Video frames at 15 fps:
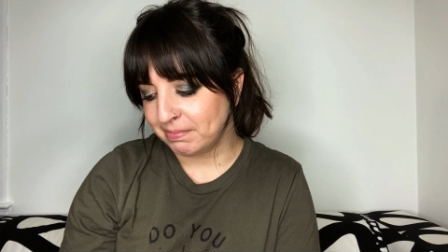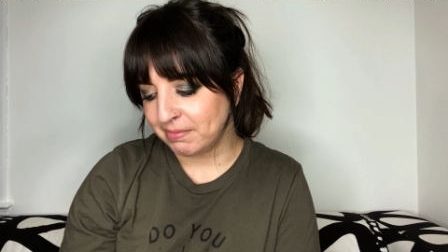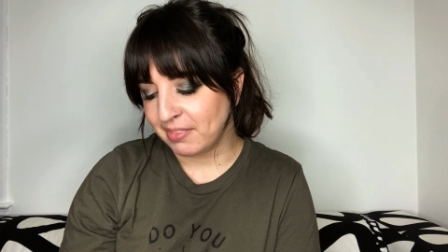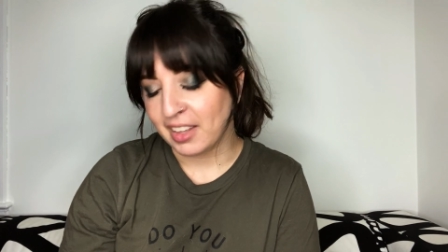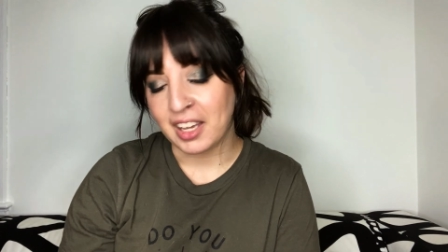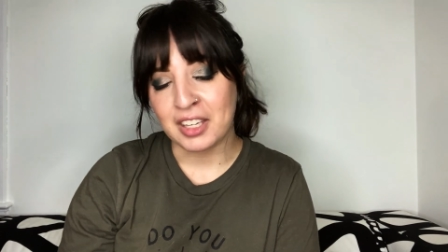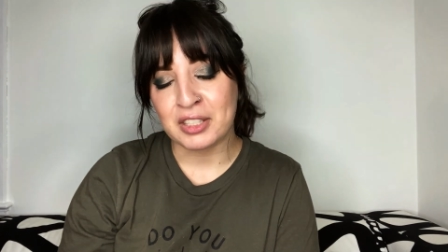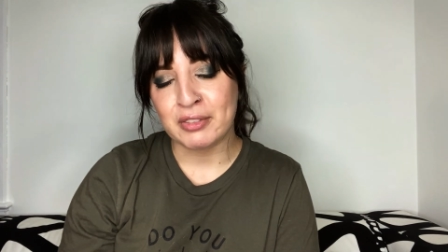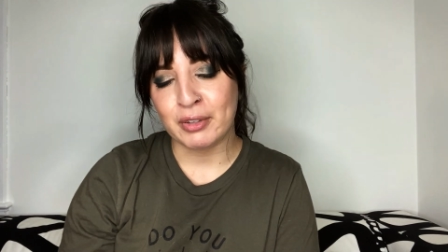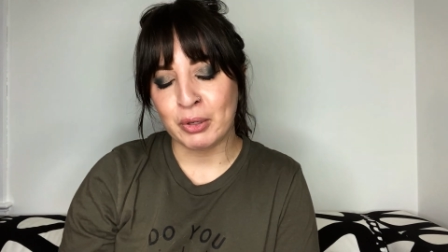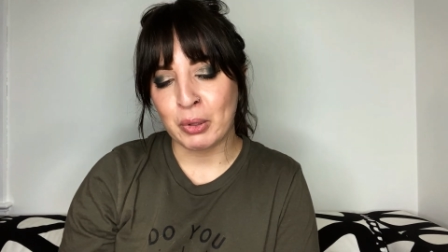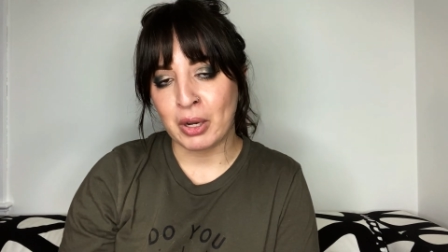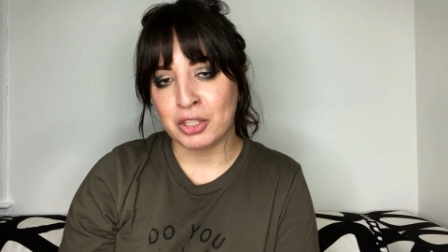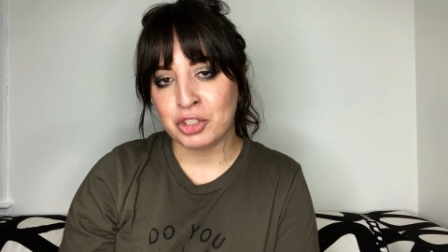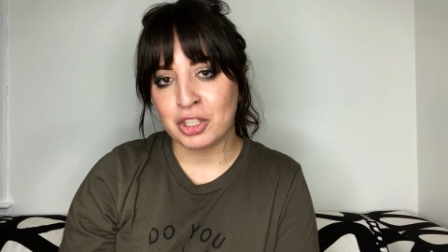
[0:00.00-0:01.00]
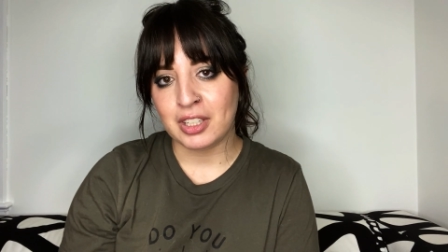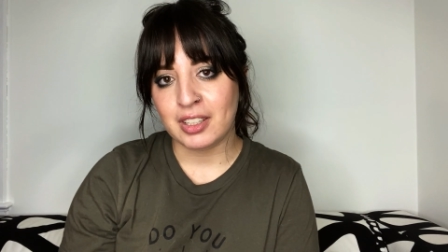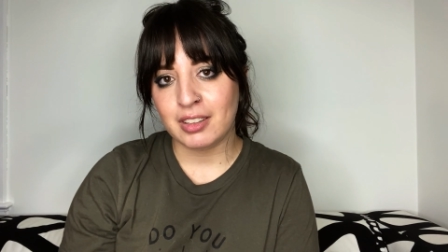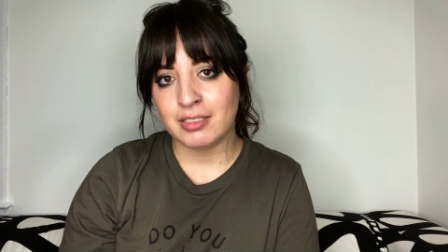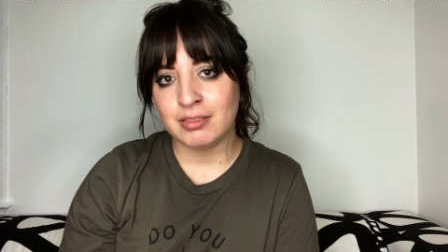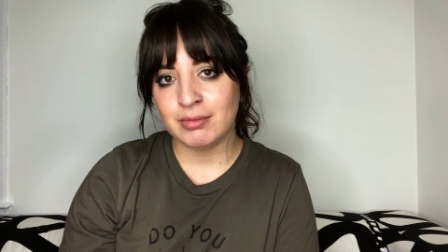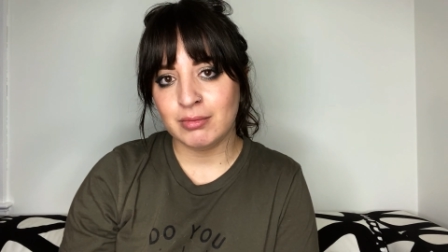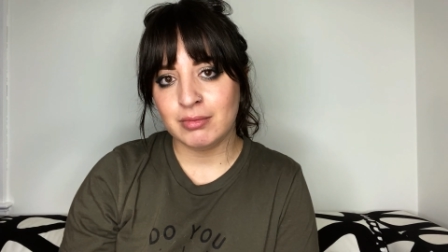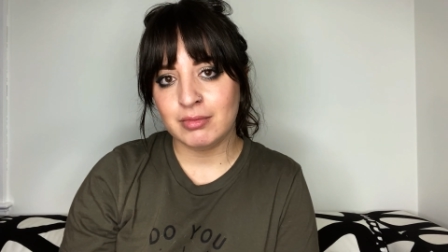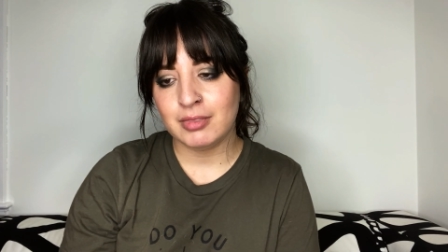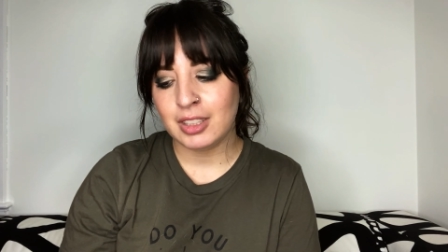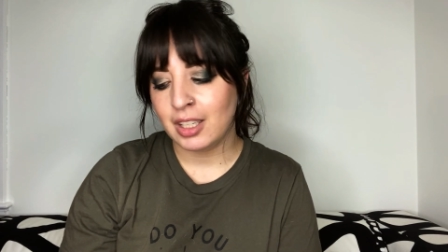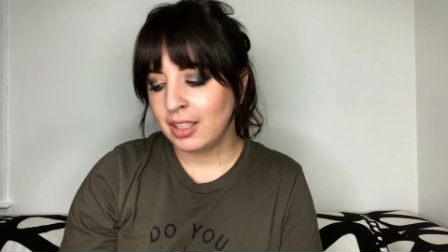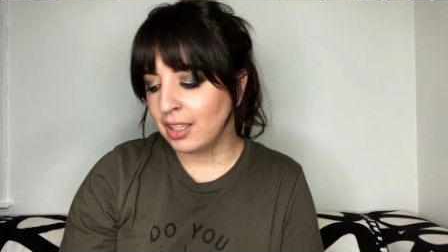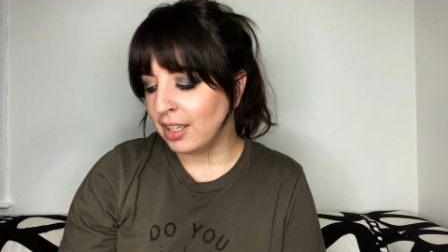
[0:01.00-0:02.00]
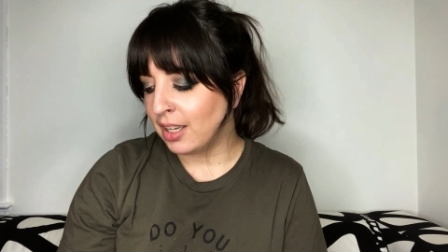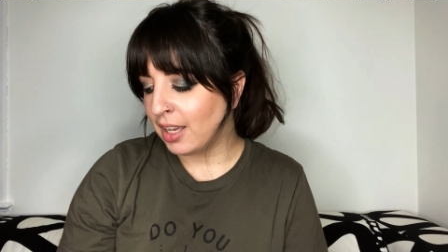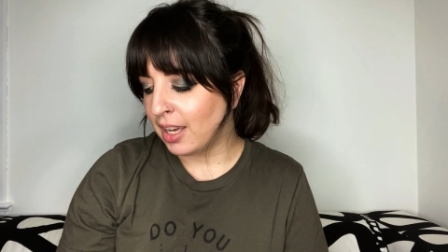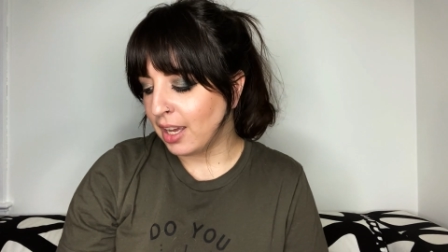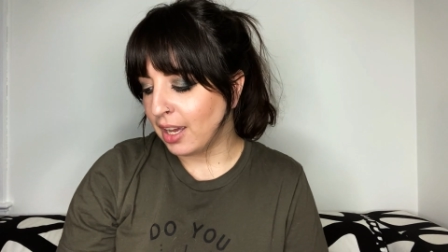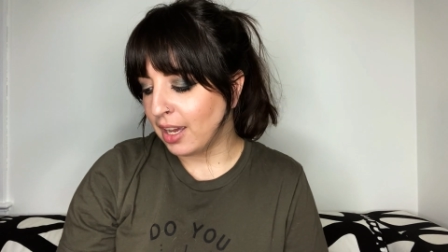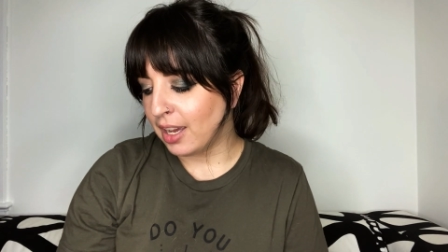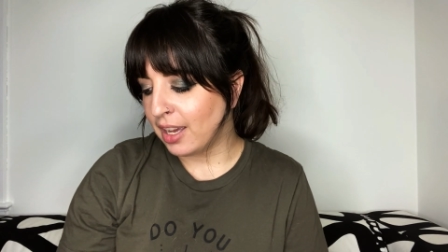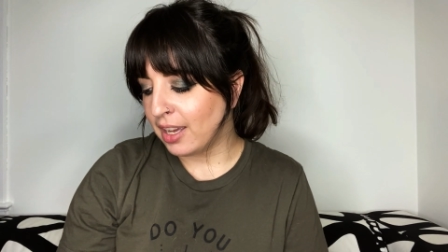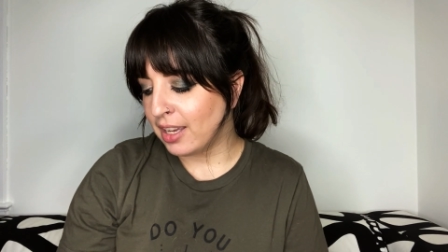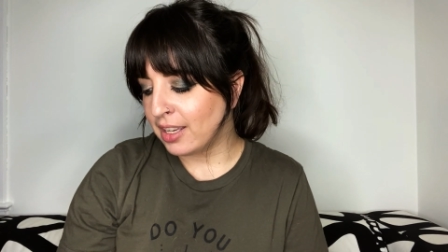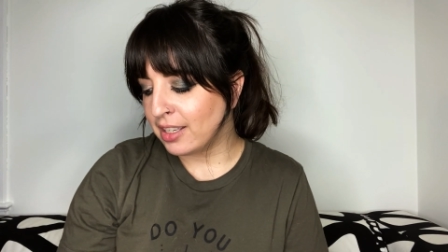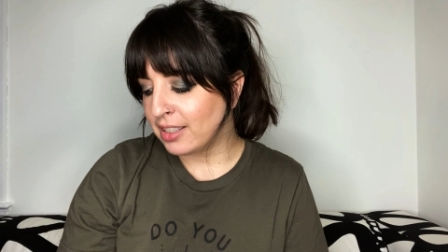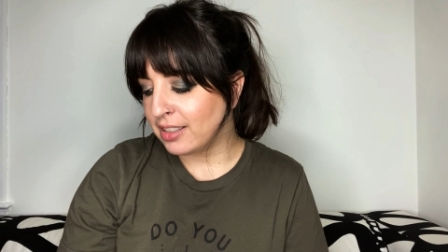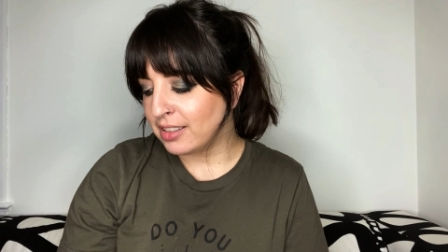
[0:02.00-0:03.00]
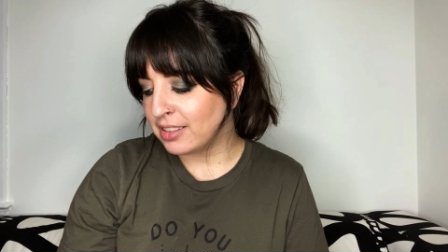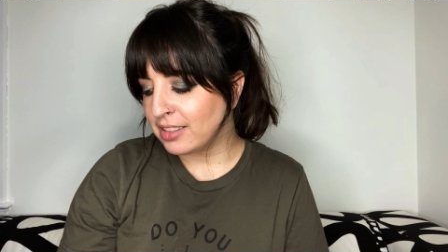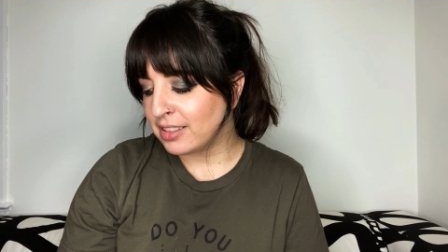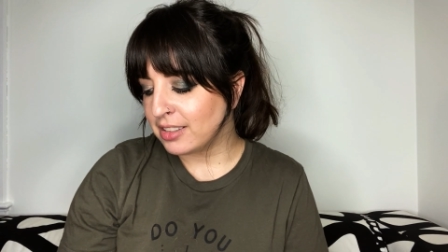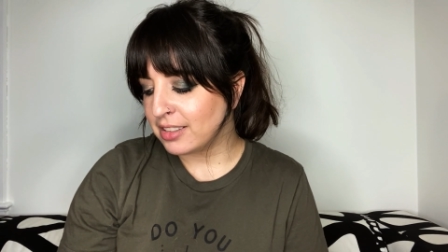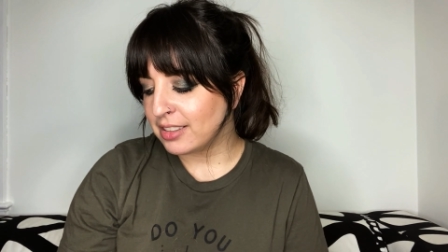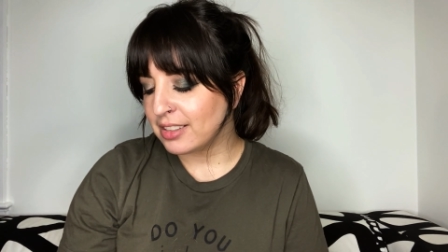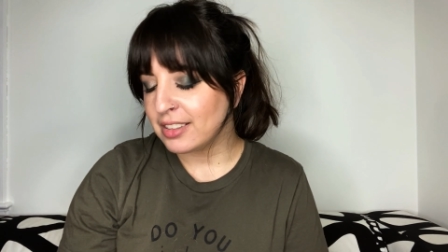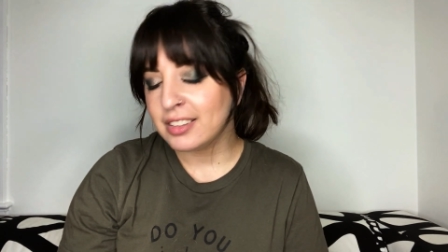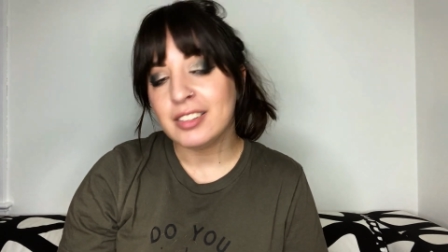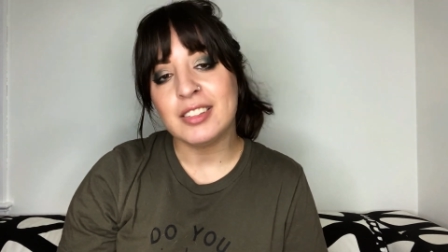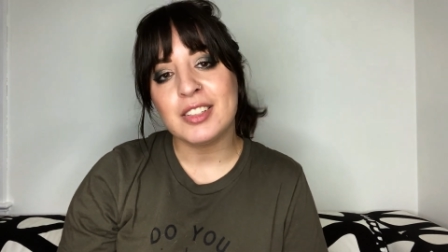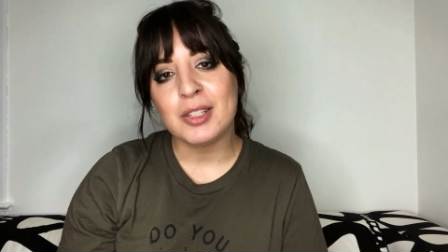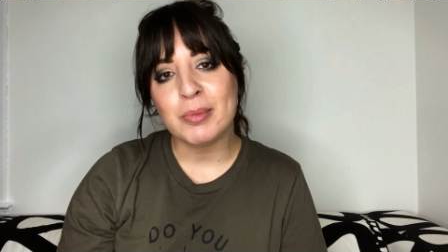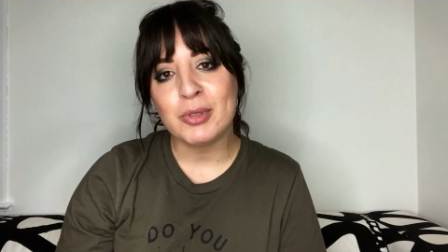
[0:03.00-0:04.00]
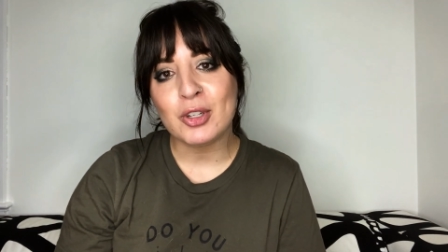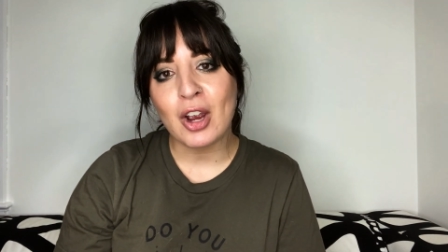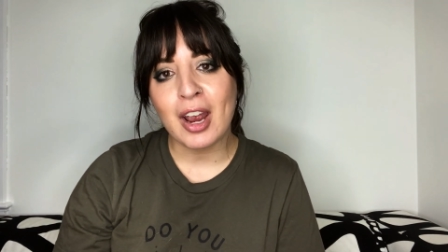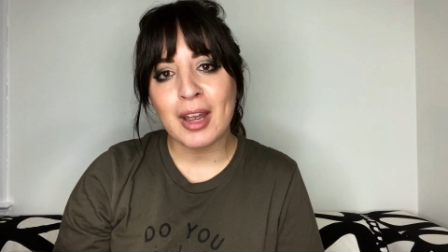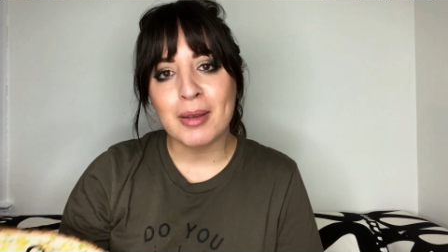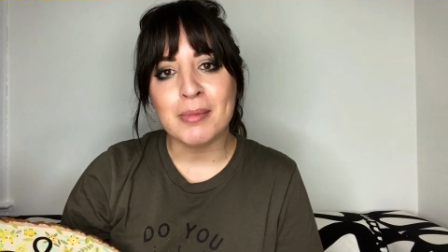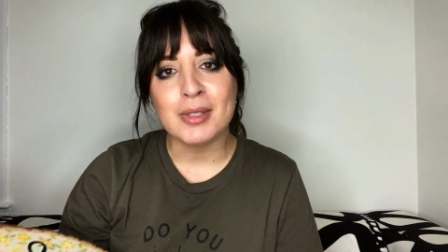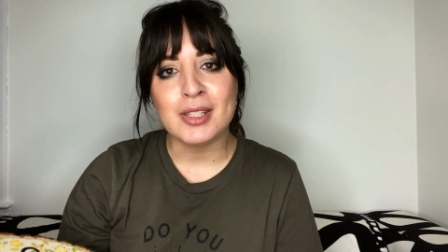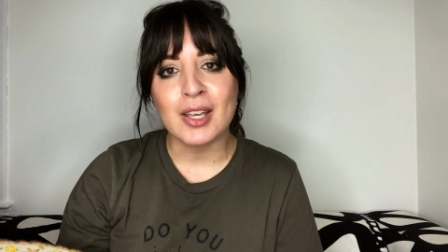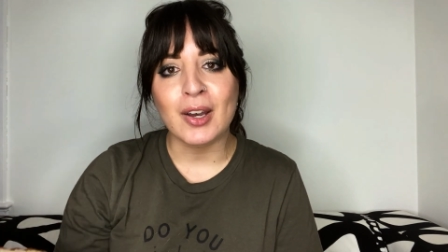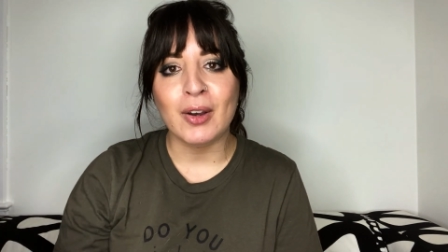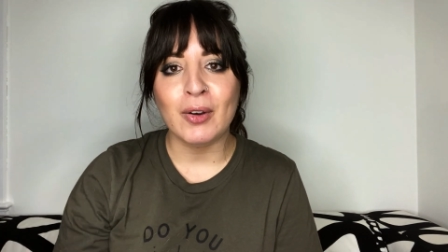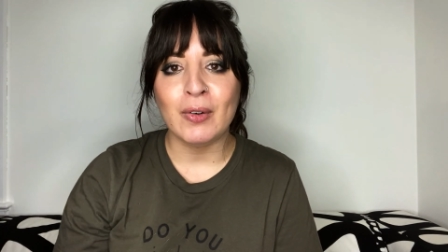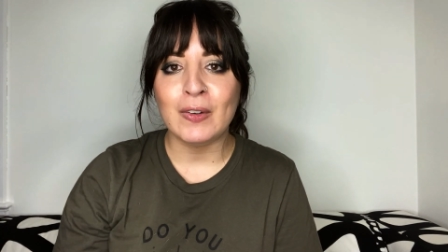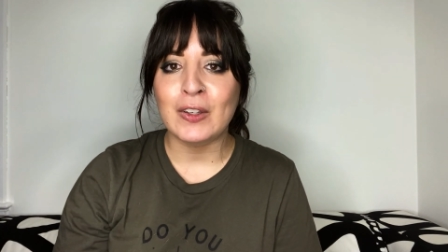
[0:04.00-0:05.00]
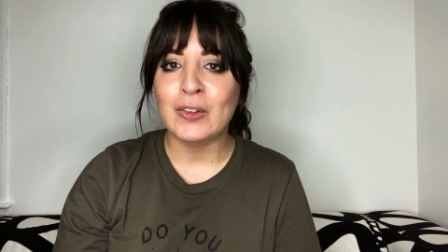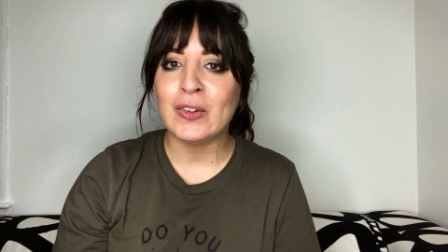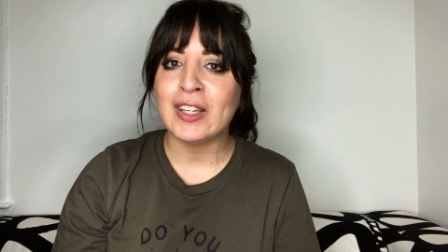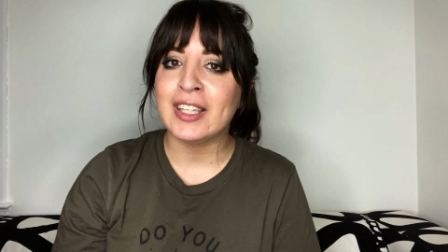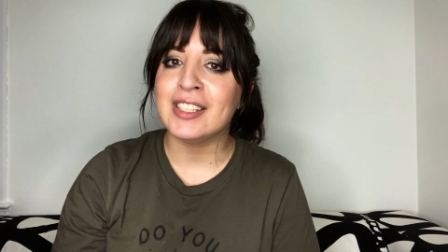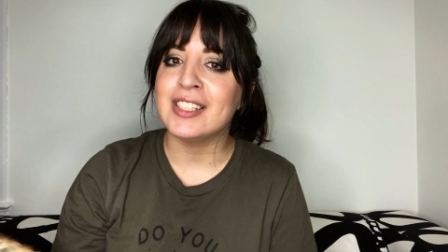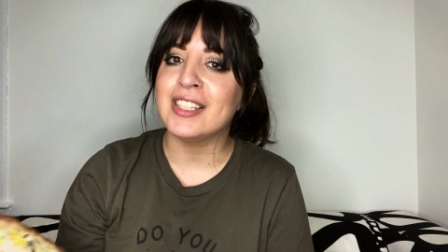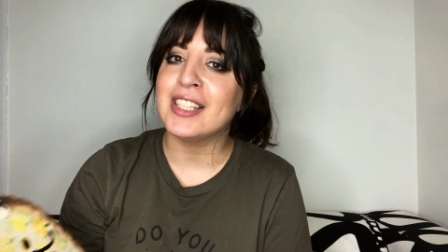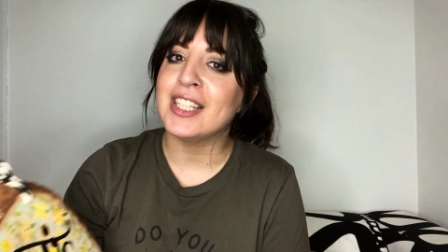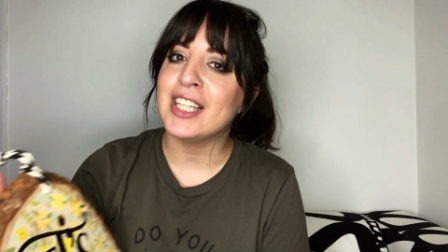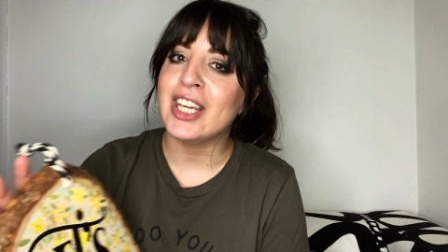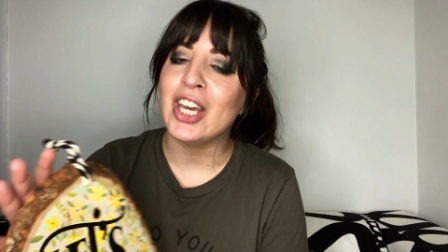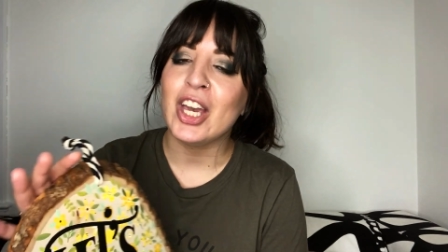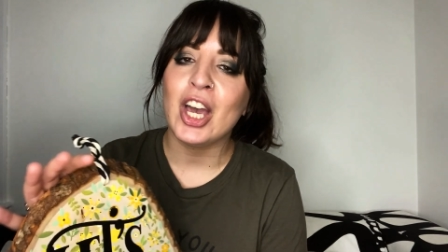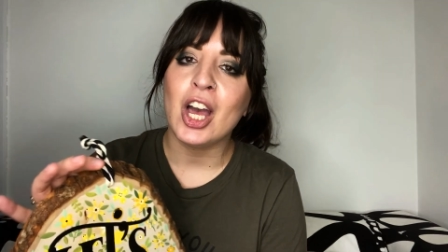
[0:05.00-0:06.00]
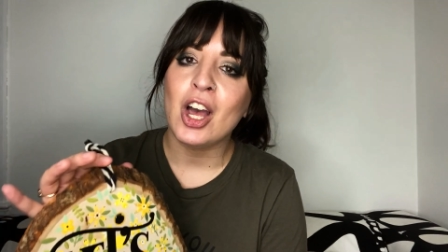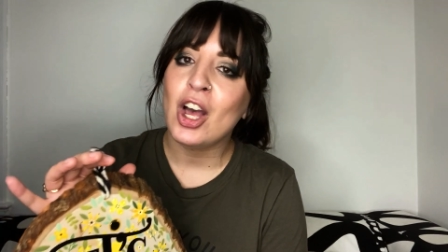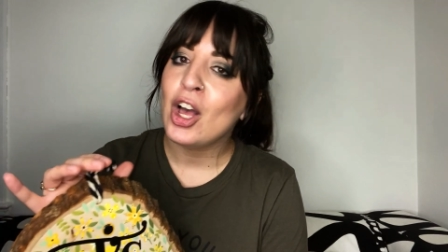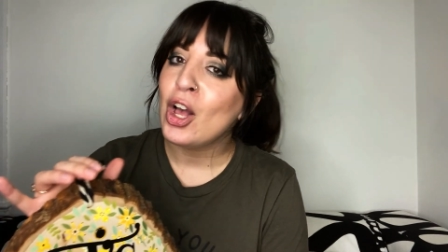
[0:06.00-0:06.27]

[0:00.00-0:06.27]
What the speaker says: Thanks for watching, and subscribe so you can see